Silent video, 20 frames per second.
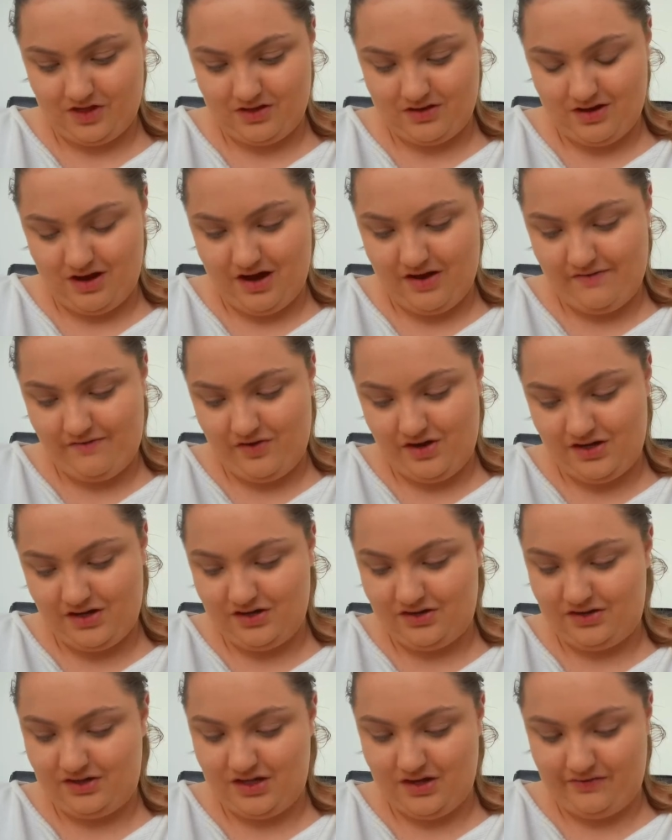I've
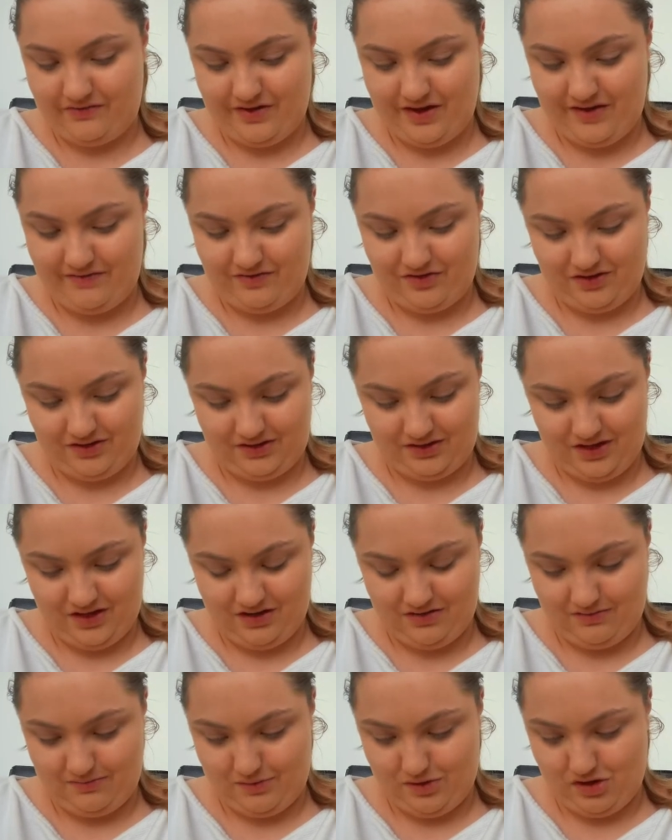just done
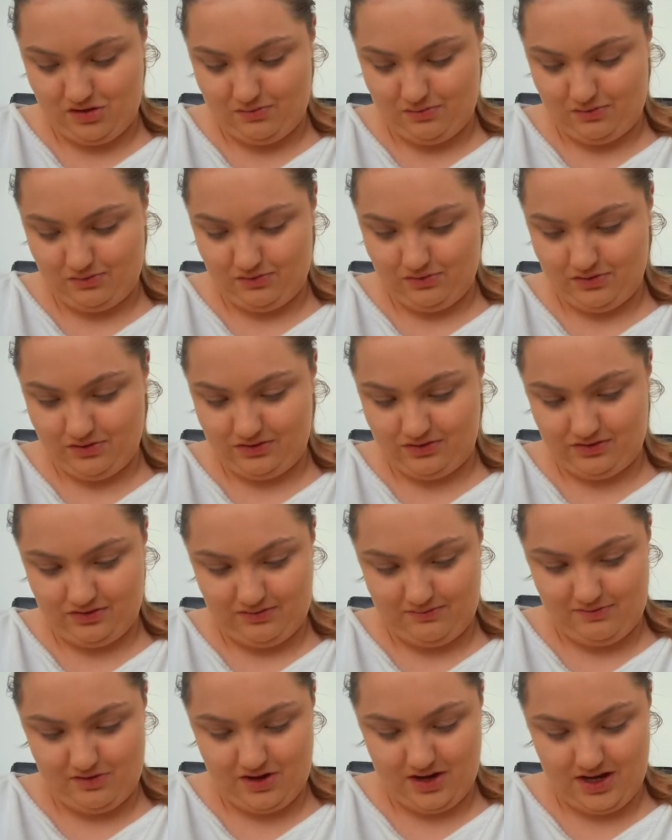a purple look, so I
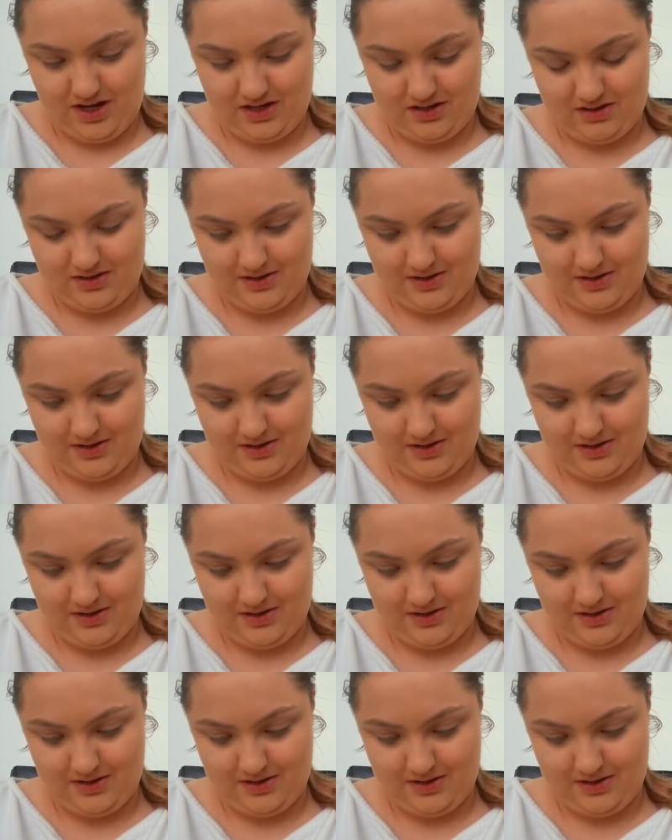might,